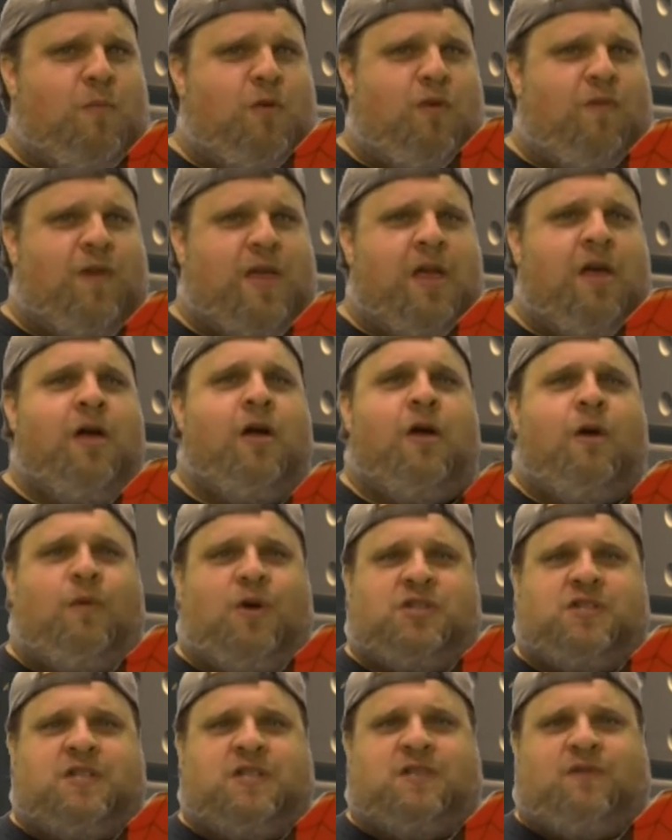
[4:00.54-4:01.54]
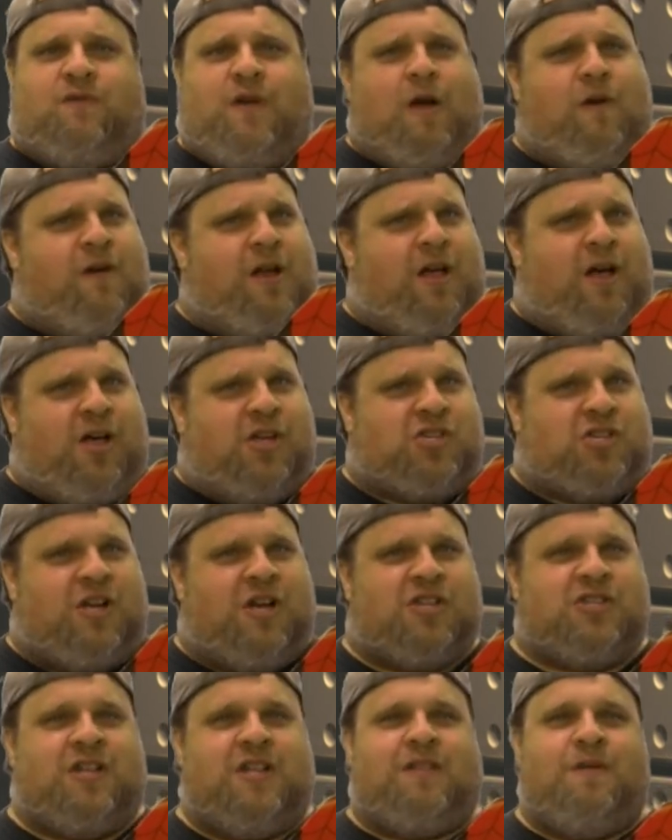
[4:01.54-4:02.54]
movie, which is very
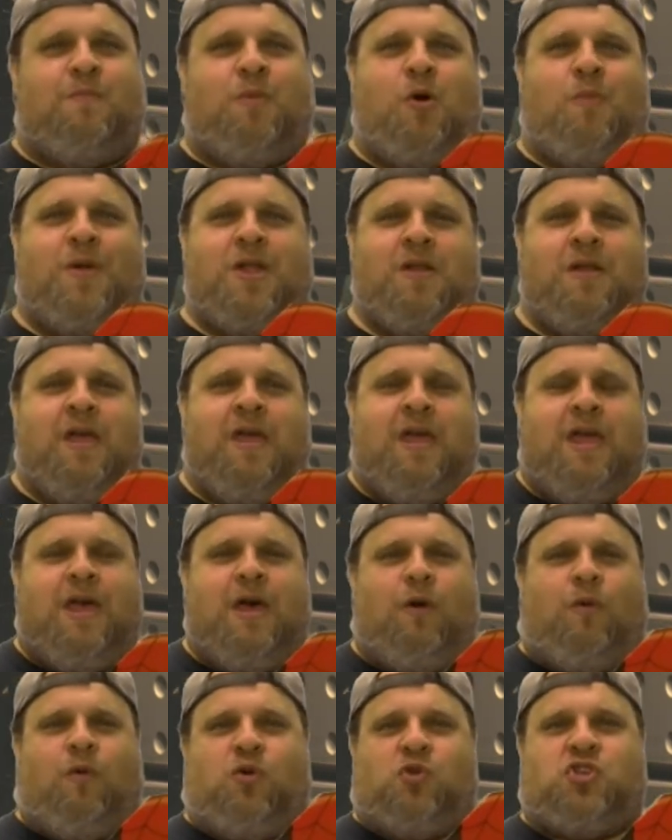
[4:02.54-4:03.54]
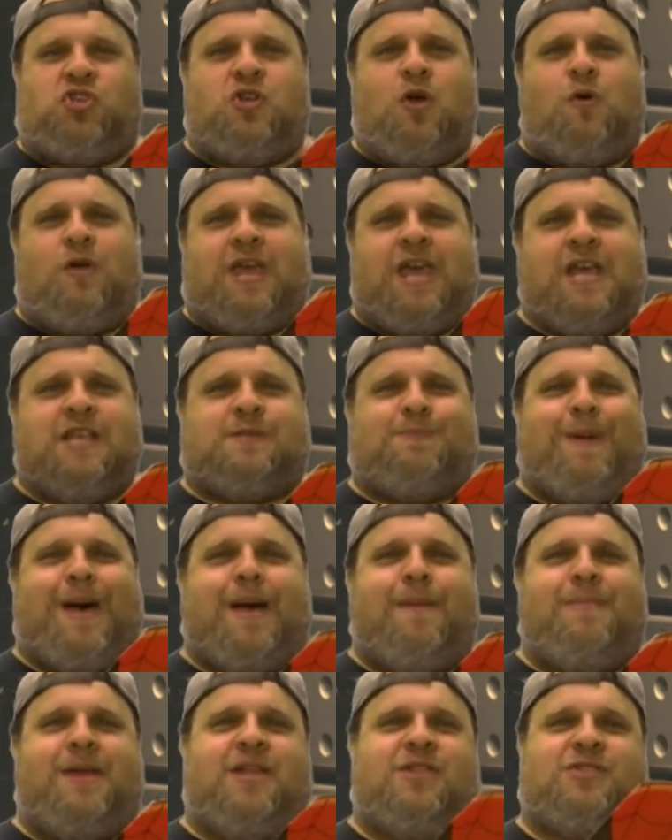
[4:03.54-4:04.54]
hush-hush at the moment, it will showcase
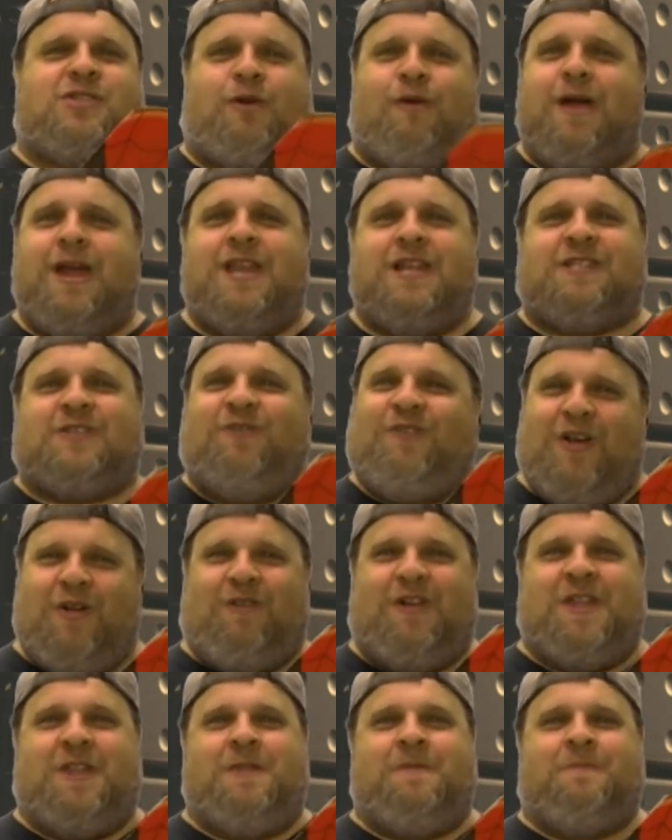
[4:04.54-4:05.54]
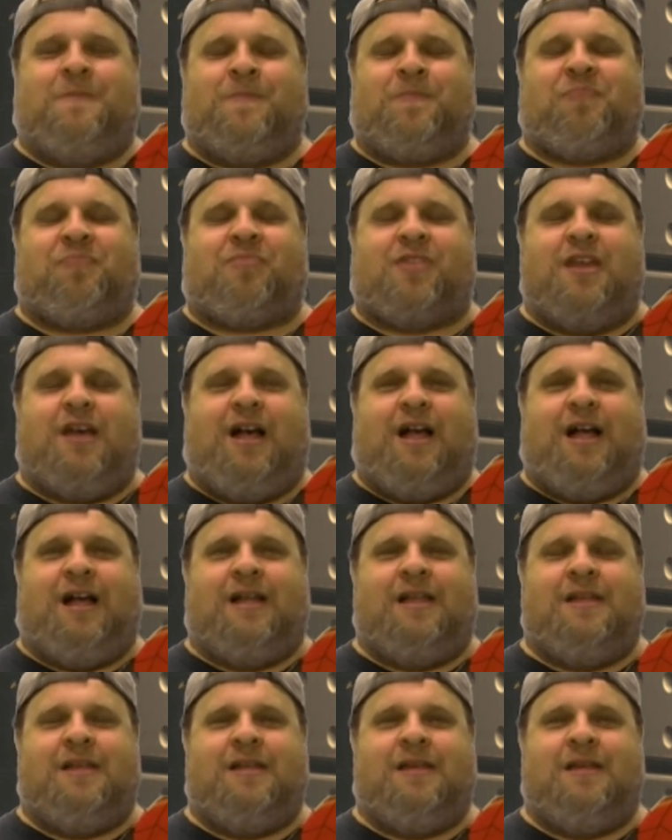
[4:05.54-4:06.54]
Batman's greatest villain,
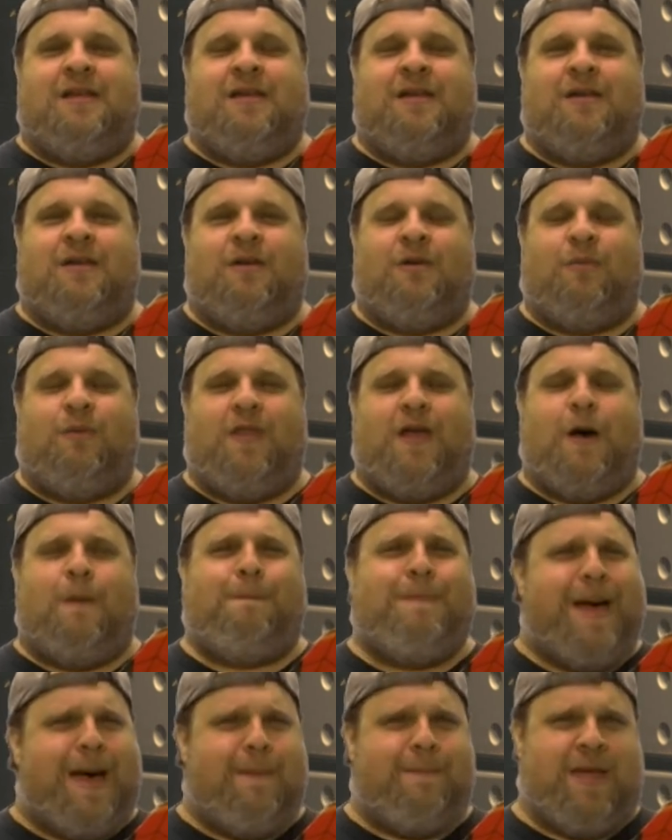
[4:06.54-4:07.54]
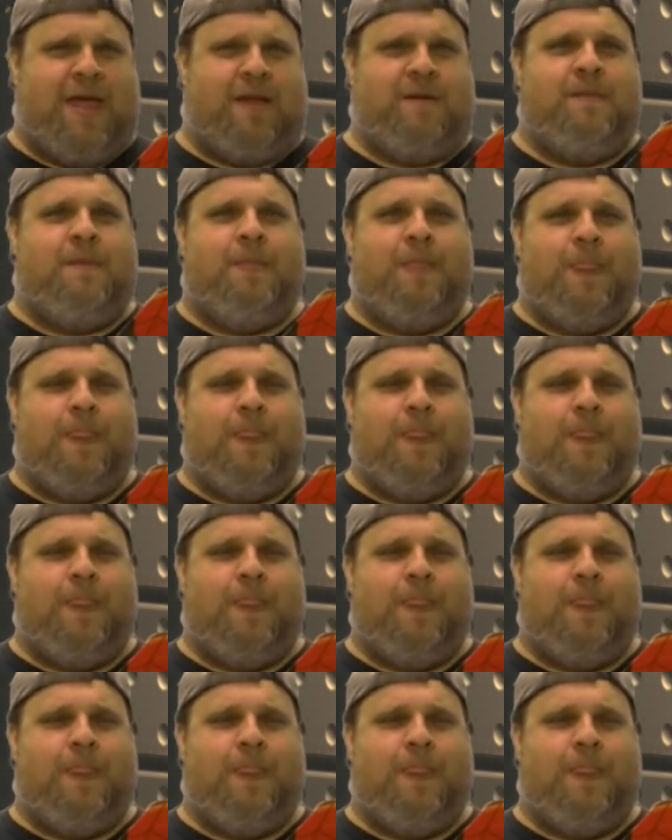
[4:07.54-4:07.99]
without Batman.